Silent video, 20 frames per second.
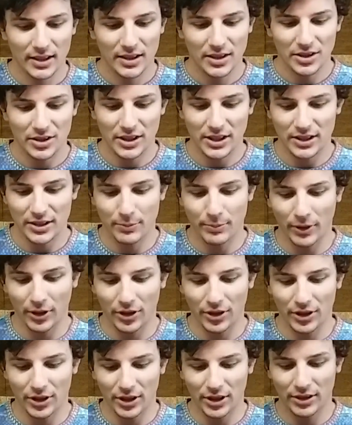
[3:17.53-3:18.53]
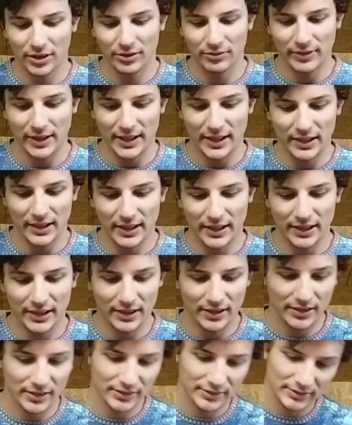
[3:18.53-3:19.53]
You get your burner,
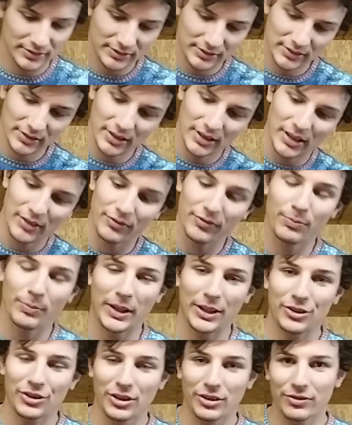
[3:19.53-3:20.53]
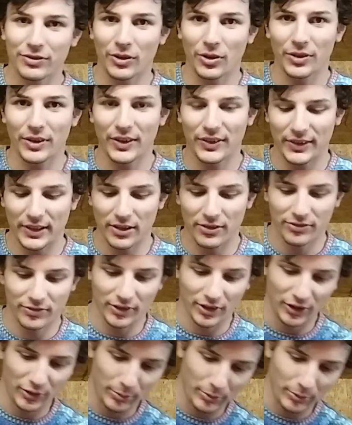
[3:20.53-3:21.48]
regulator. Make sure you fold this out first